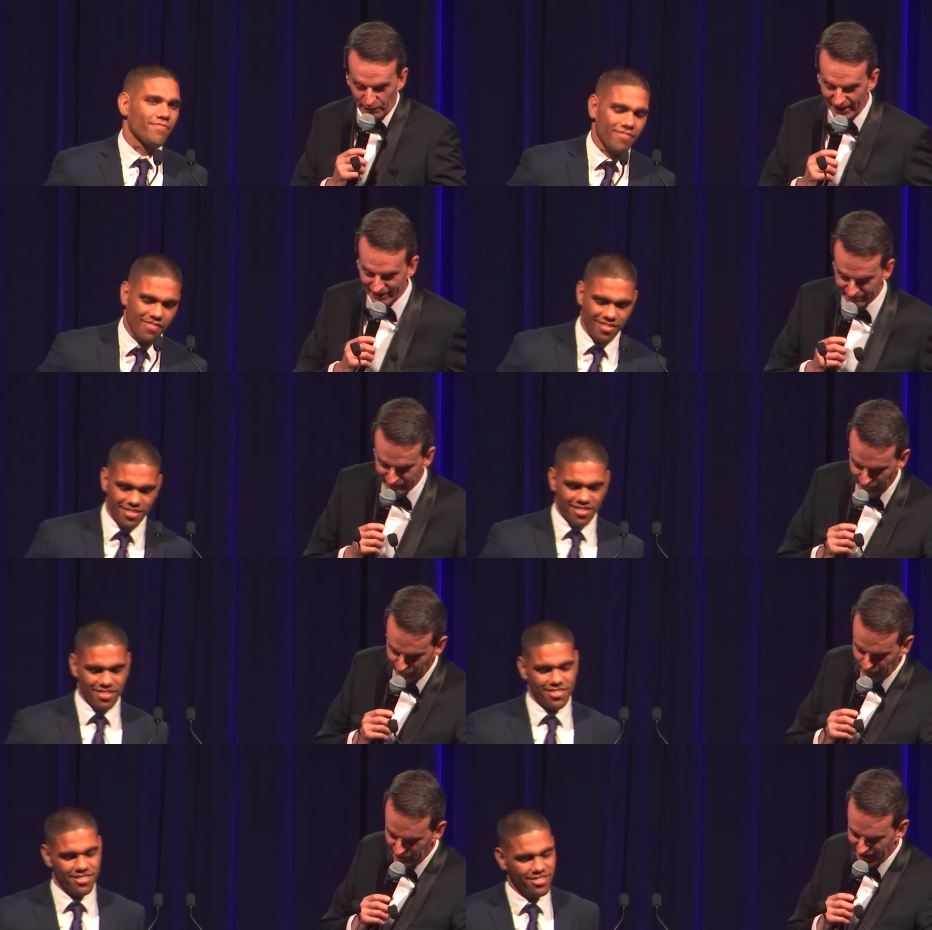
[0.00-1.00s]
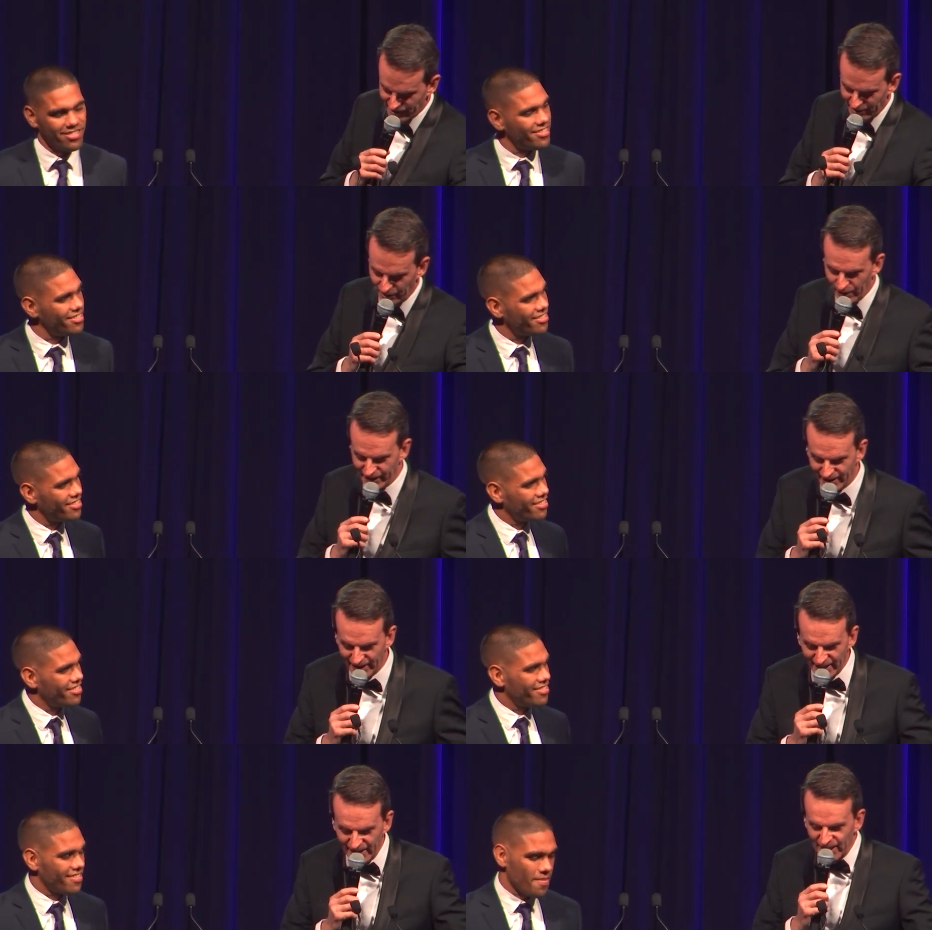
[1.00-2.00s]
Speaker 1: with that. We're looking forward to next year already.
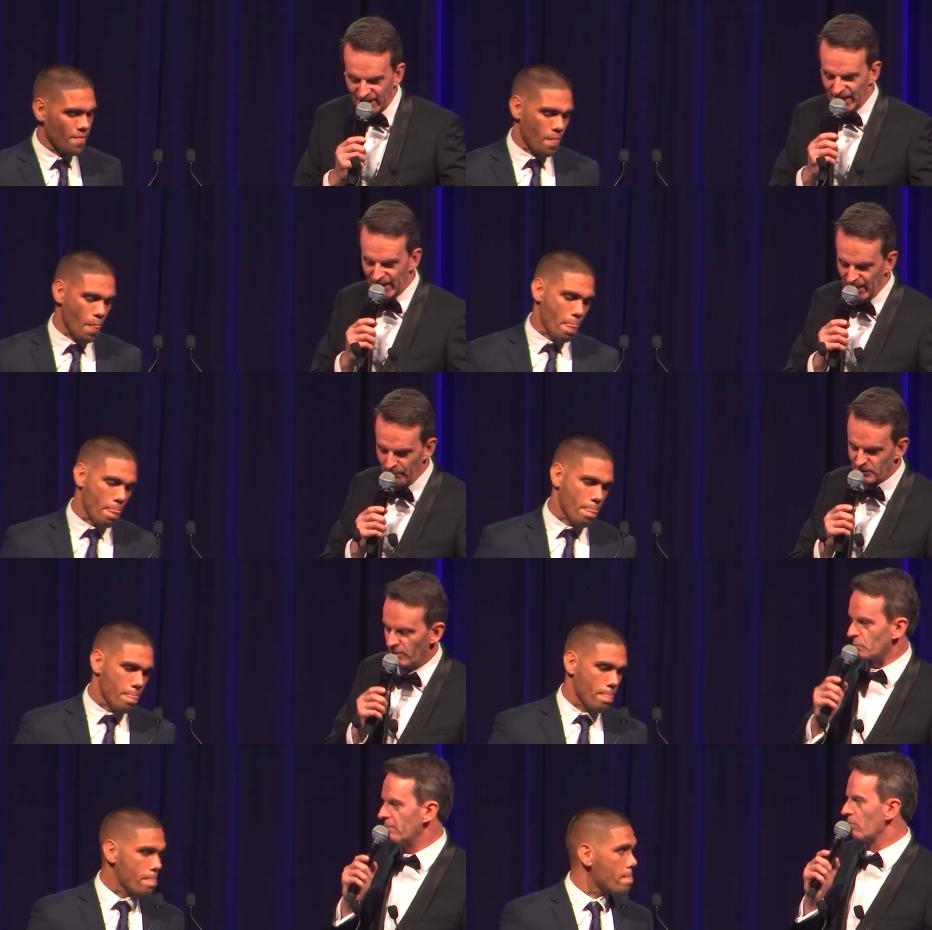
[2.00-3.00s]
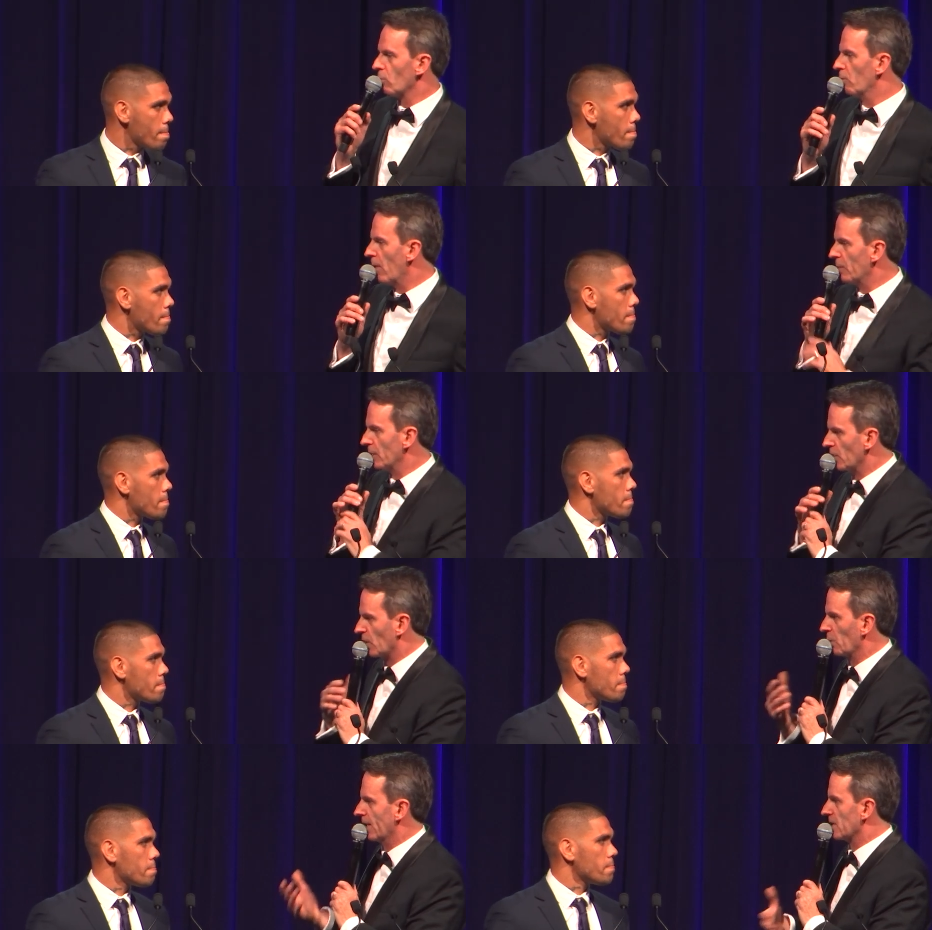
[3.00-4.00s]
Uh, how about your most memorable moment in your
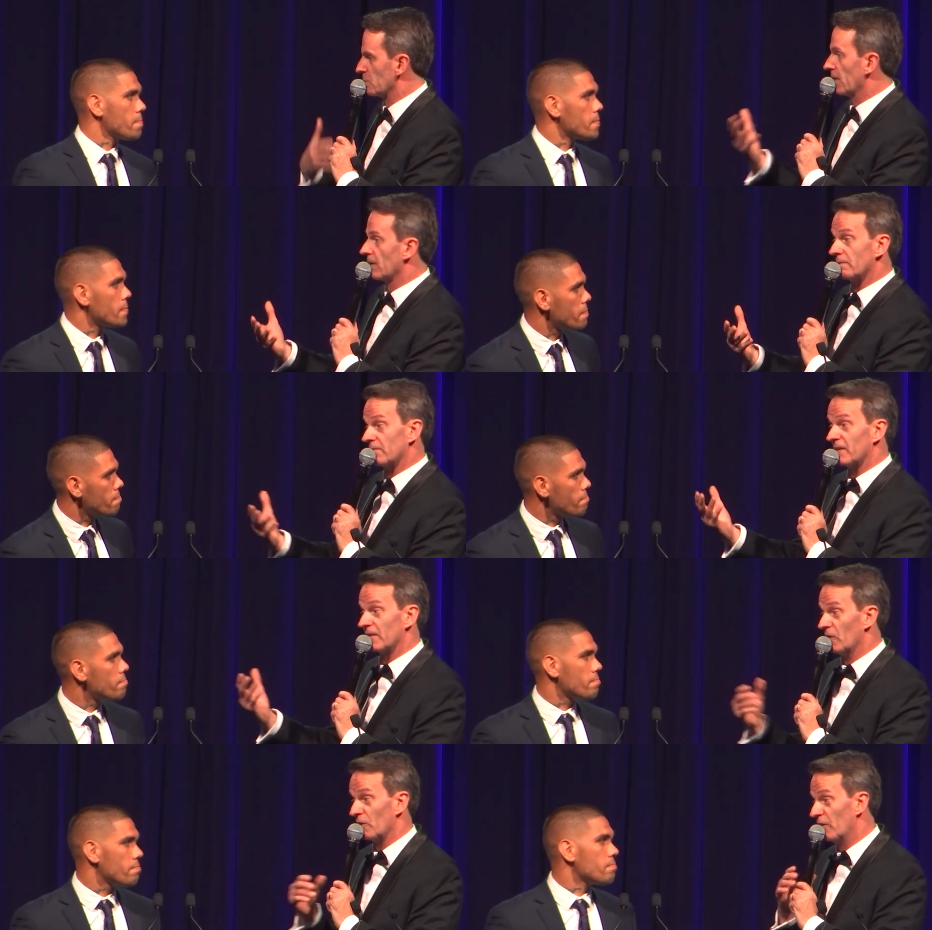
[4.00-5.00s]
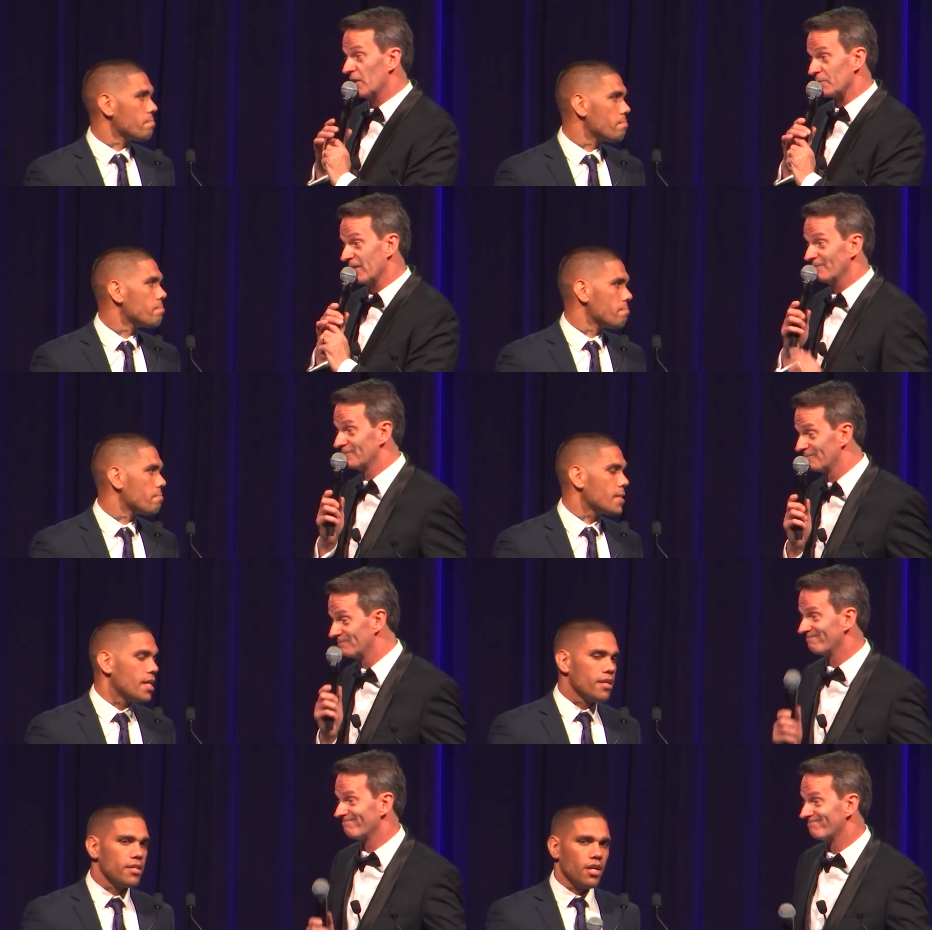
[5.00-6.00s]
career? There's been a, a lot of highs, man.
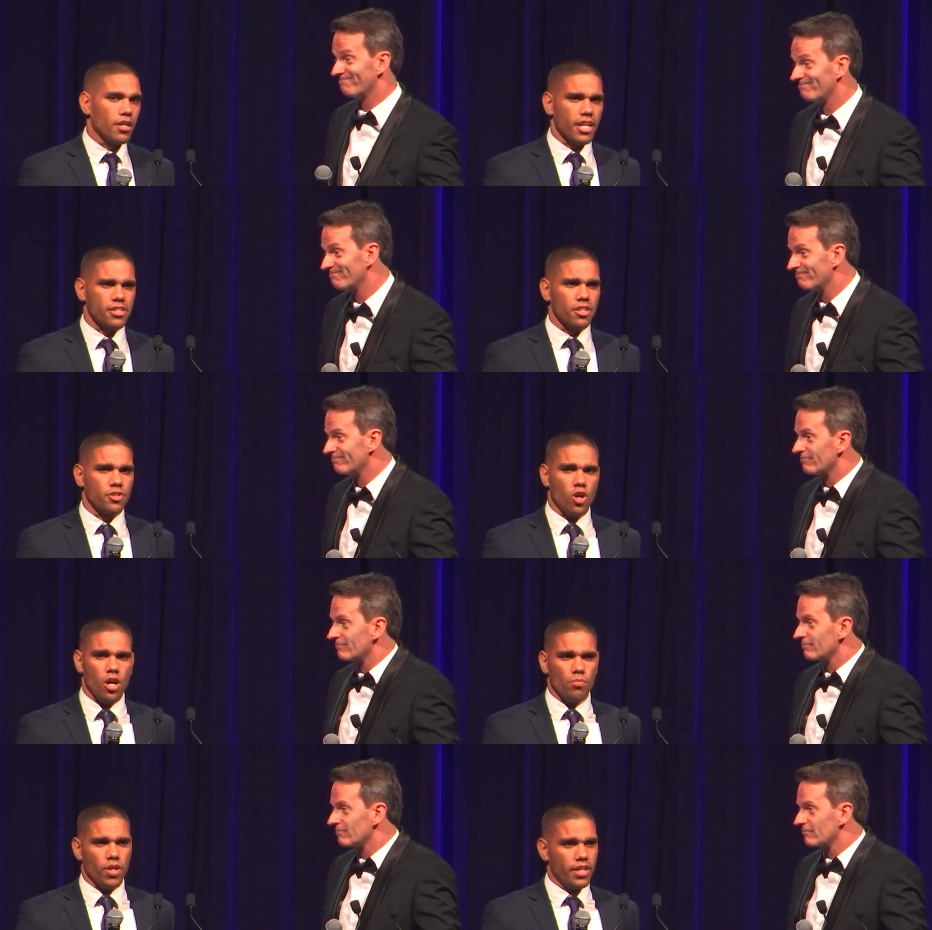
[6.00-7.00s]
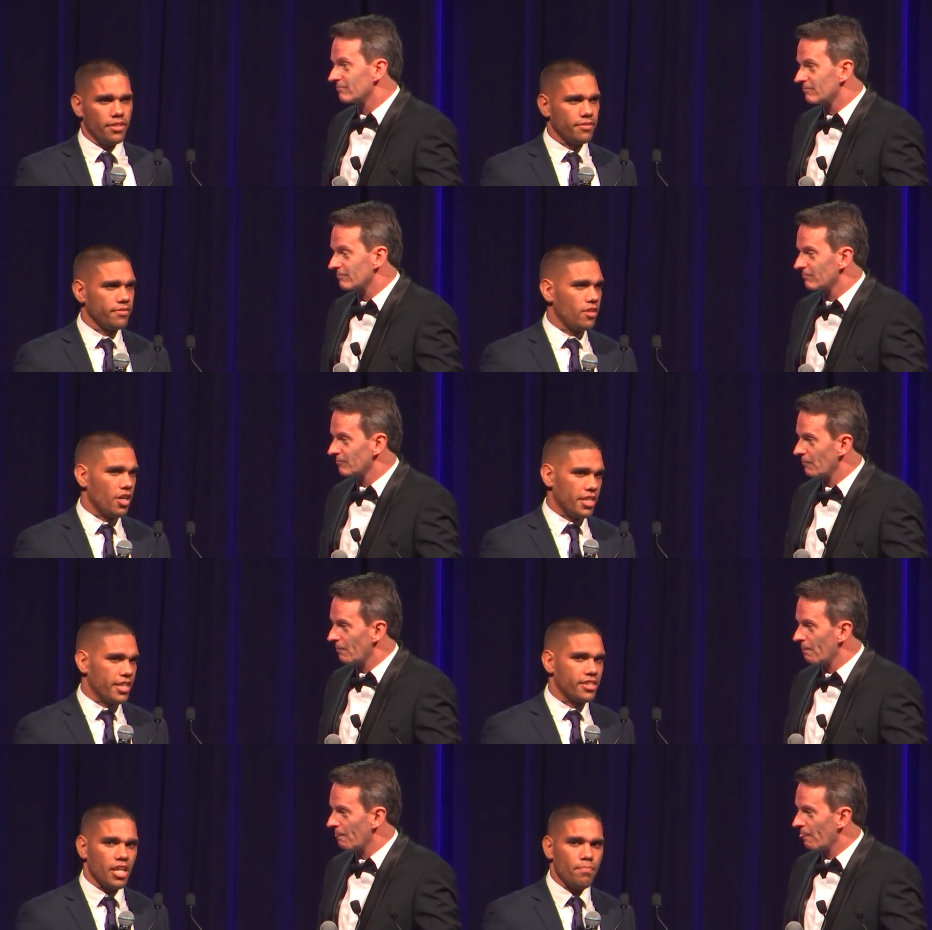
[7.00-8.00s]
Speaker 2: Yeah, I guess the time when I did
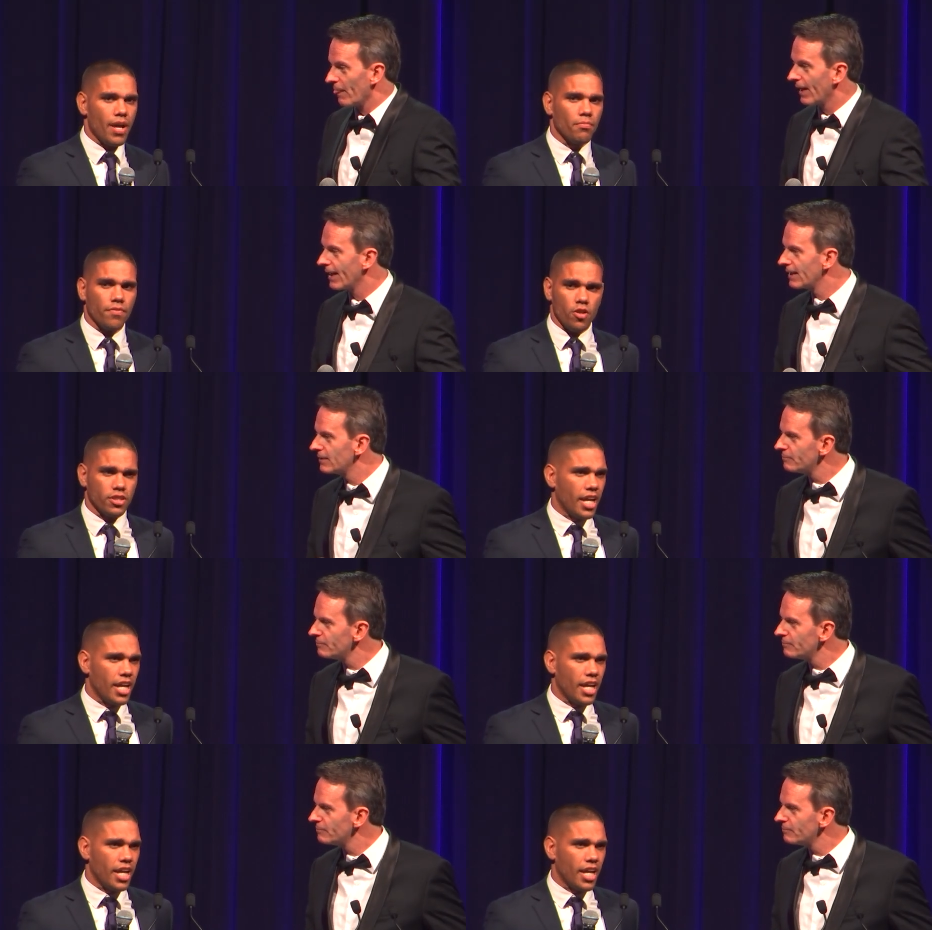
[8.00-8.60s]
get sent back, my first